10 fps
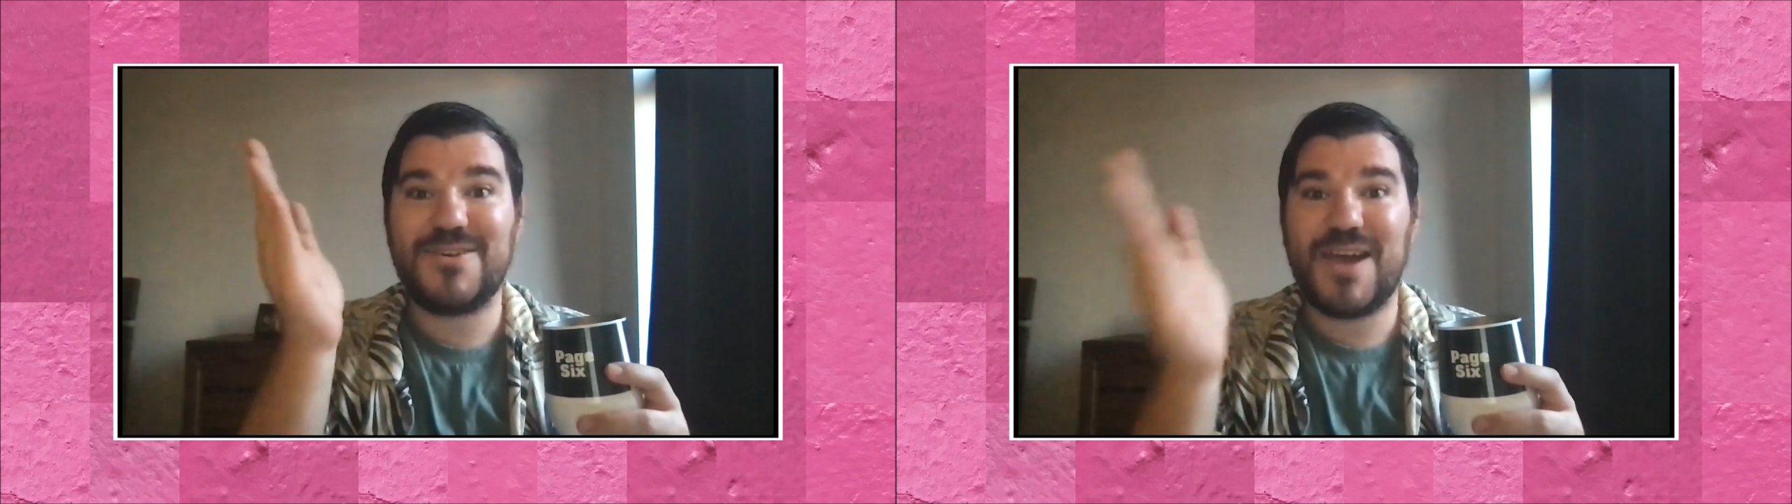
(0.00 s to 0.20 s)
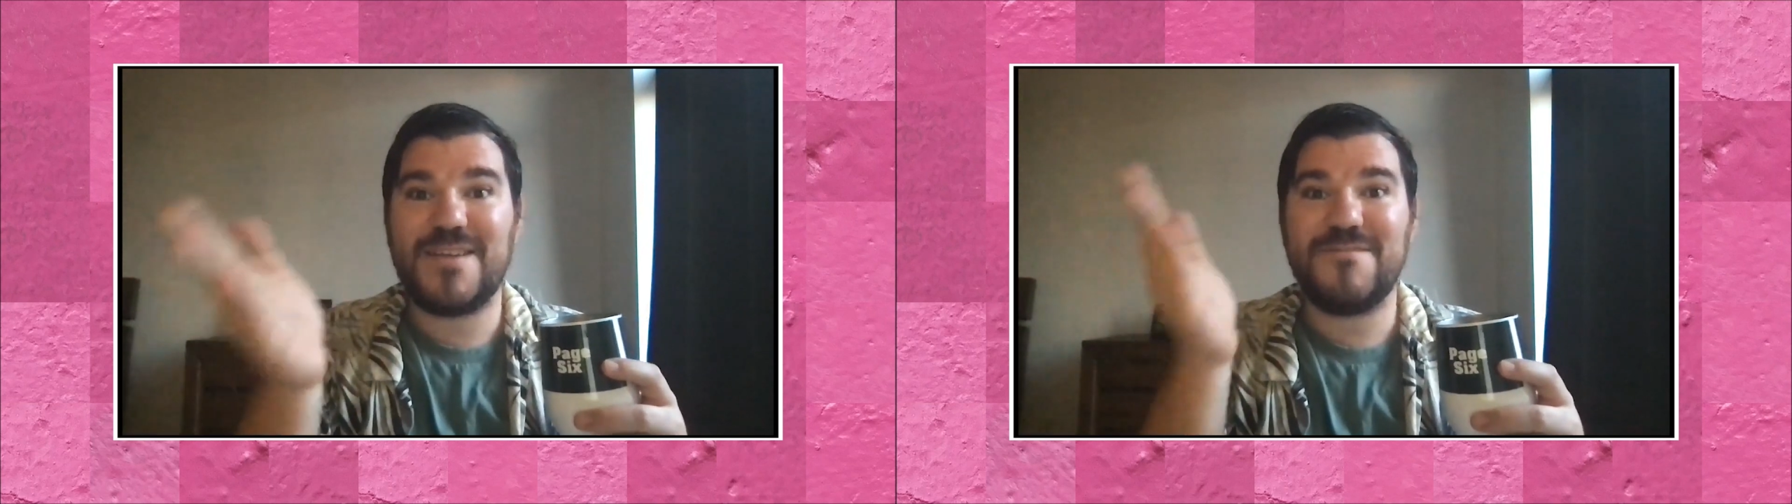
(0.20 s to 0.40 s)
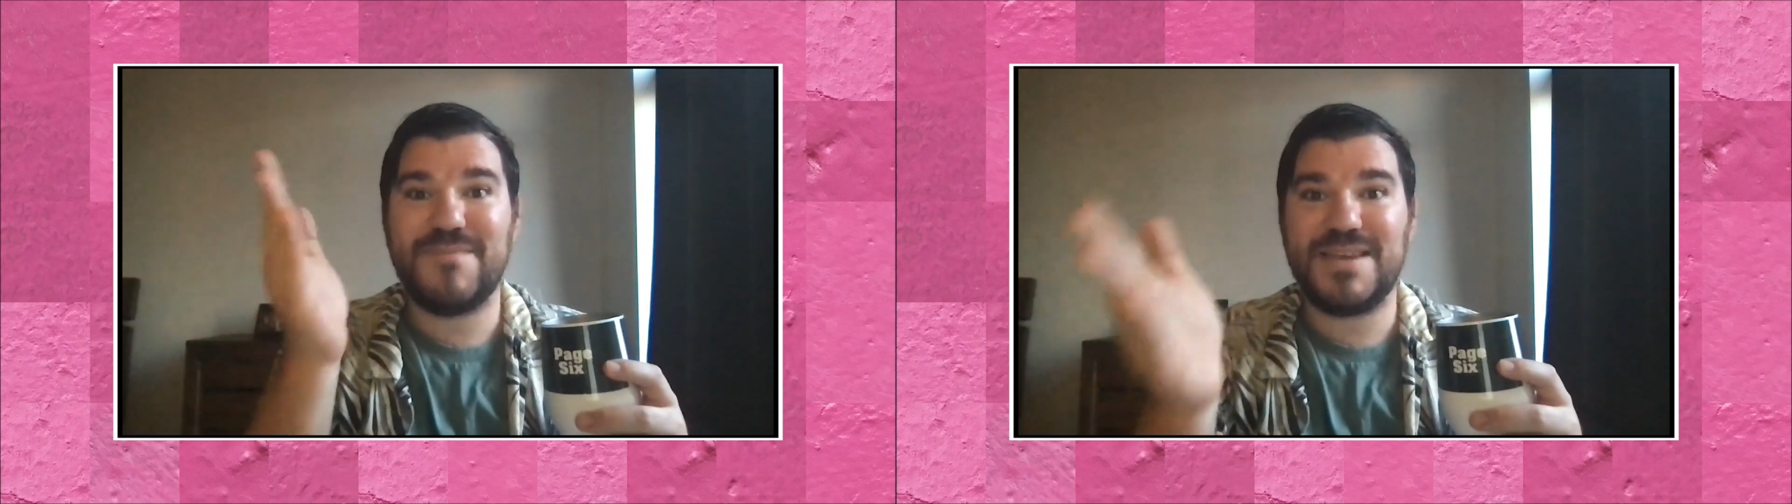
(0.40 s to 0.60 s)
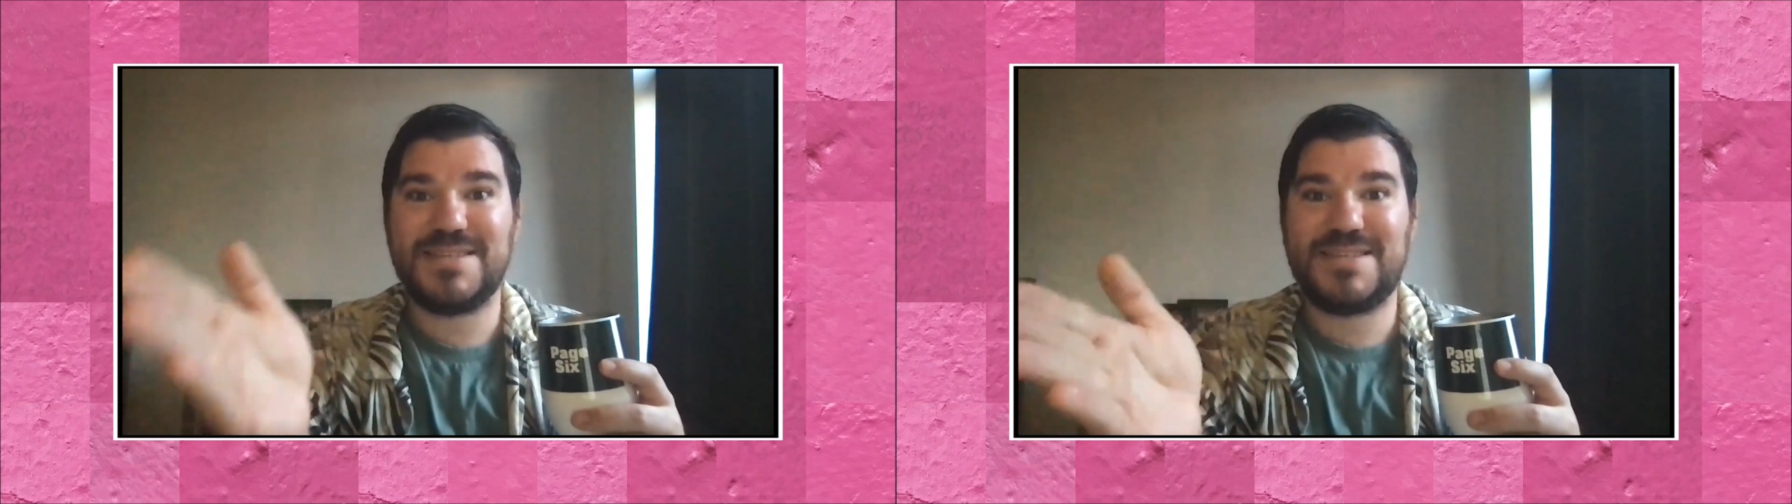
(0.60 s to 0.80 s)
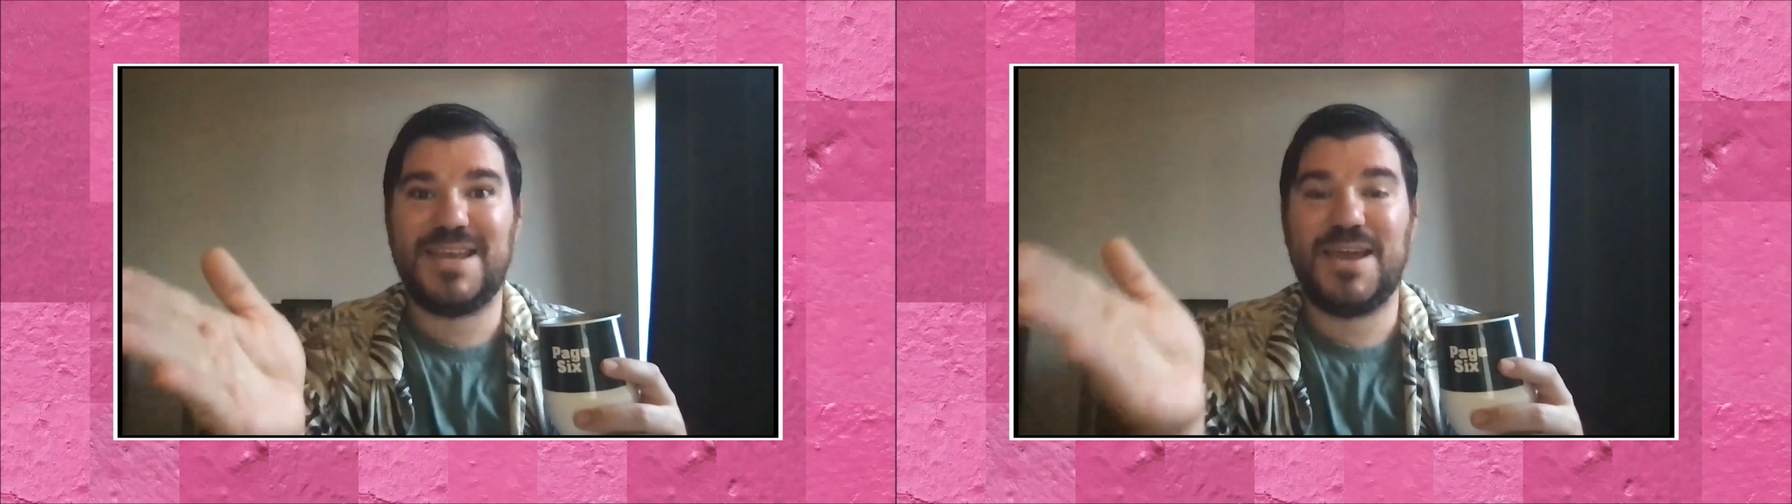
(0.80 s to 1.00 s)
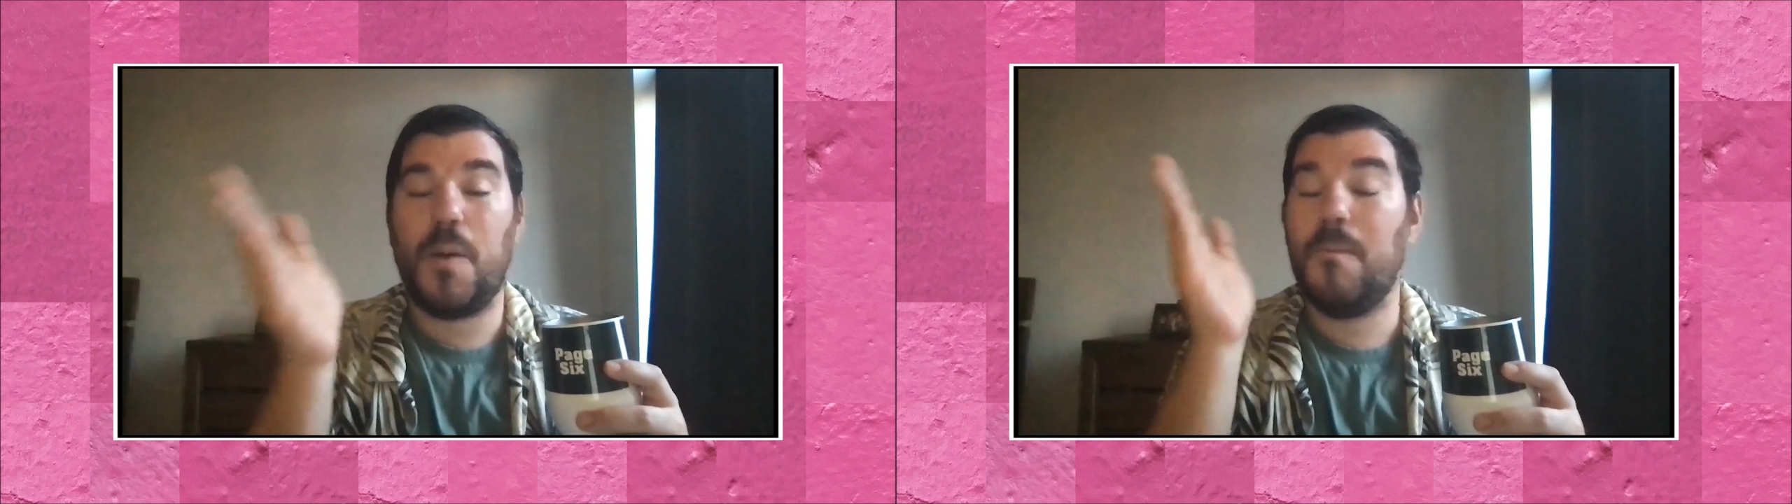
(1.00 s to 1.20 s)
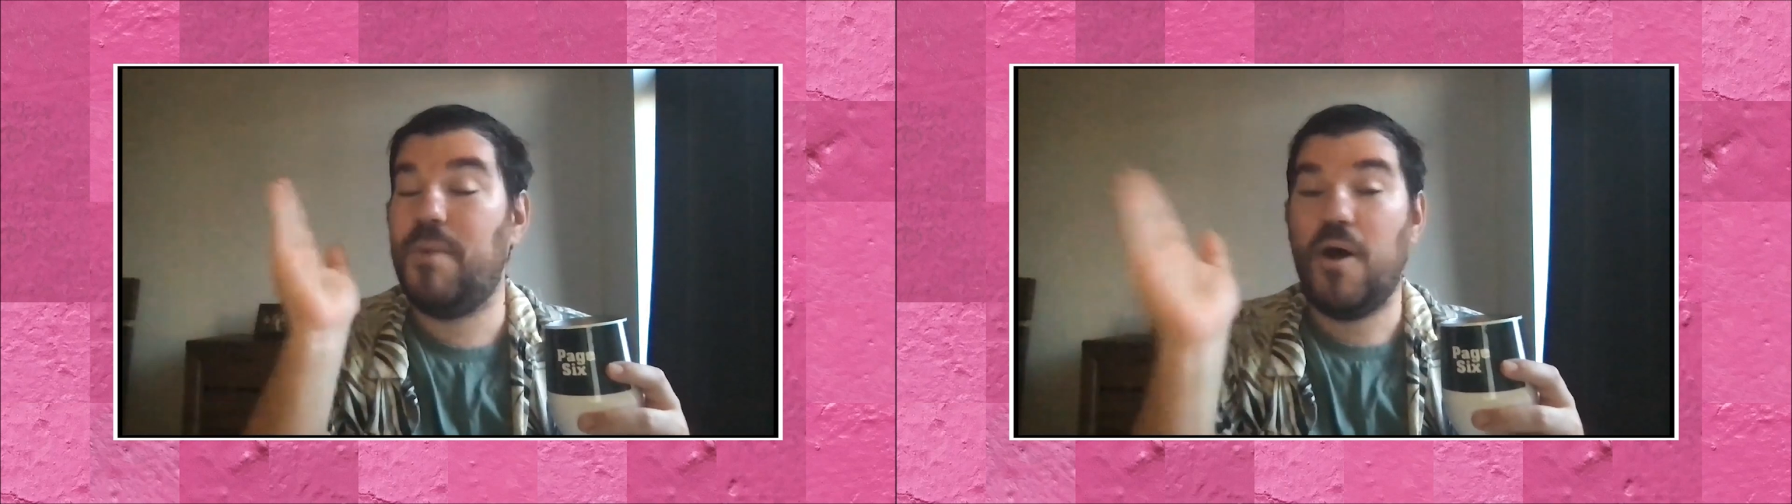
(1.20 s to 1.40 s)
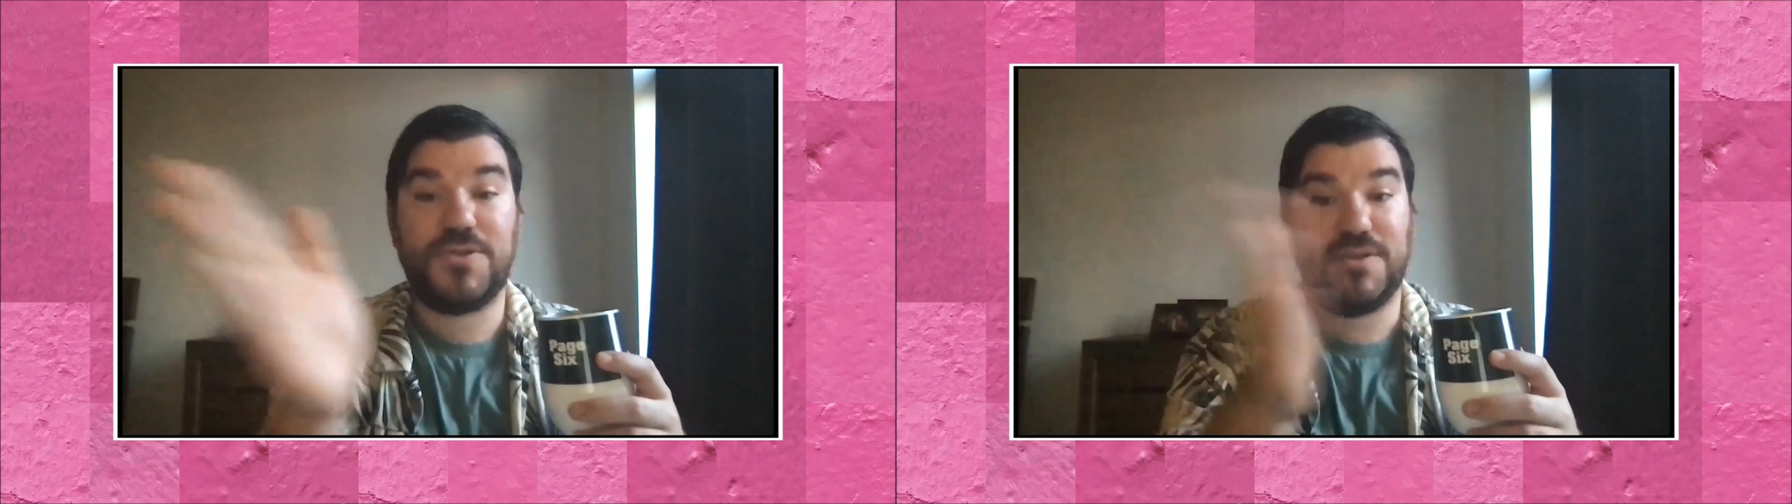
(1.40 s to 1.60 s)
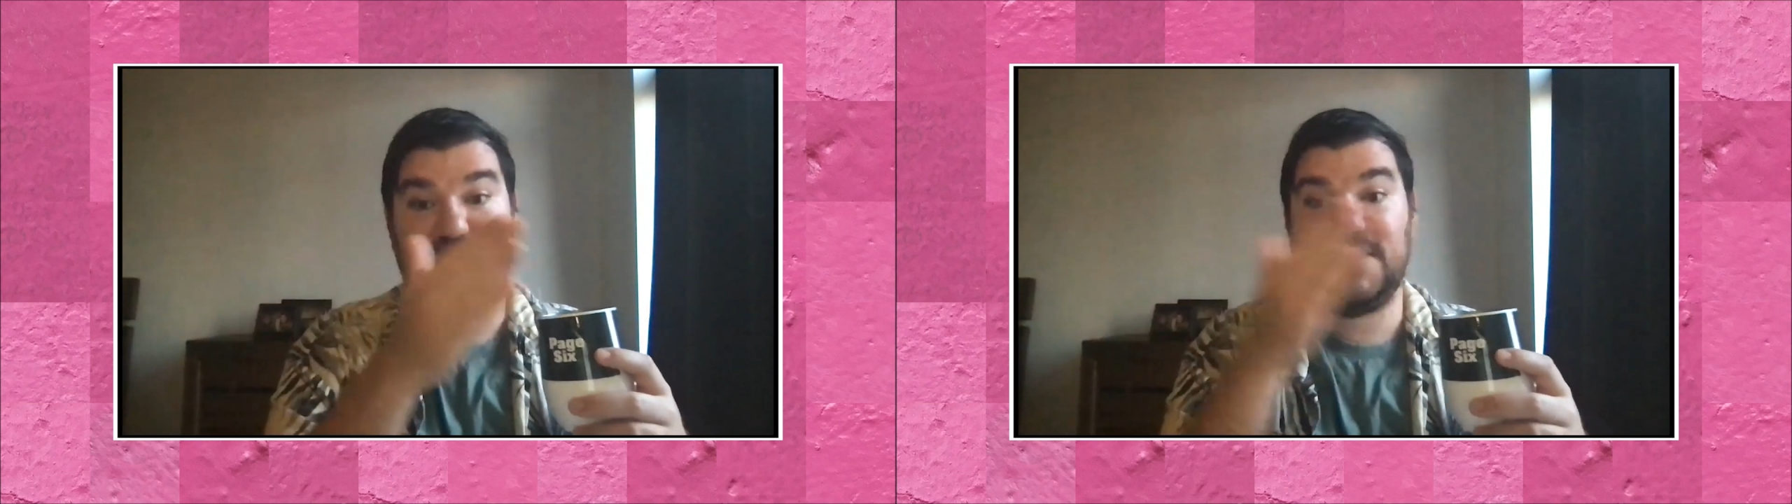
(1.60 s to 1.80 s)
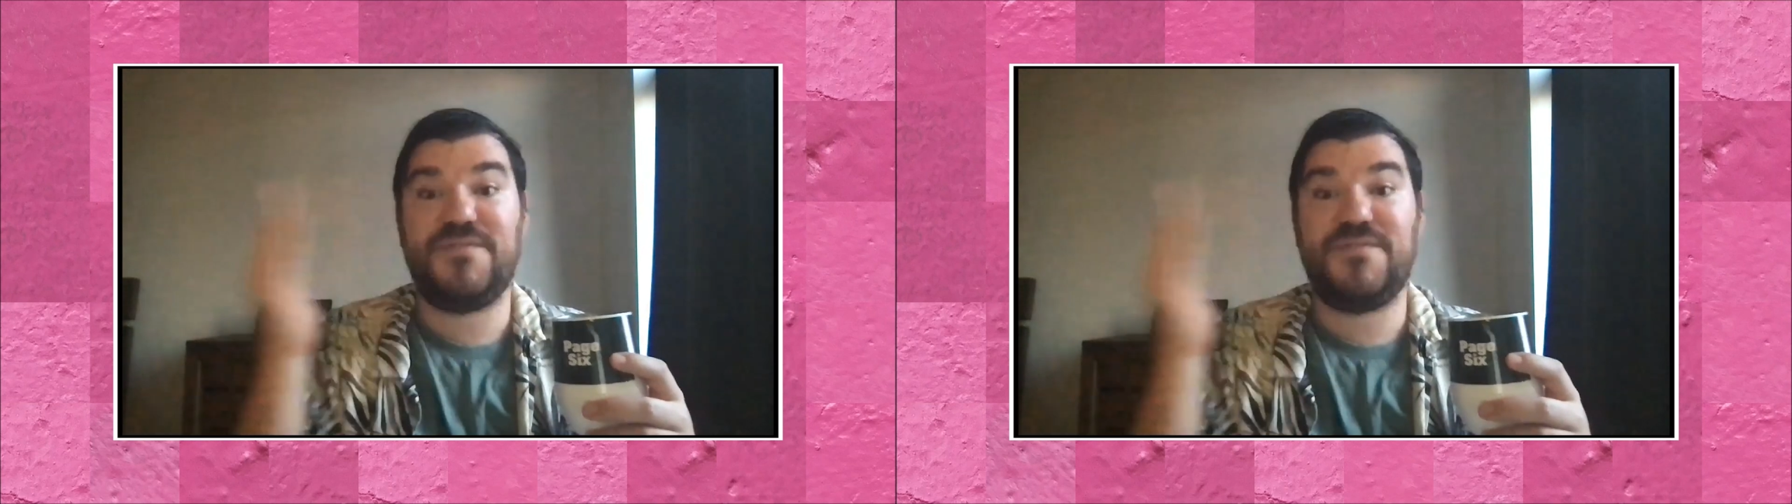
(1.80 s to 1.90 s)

kind of missed both of these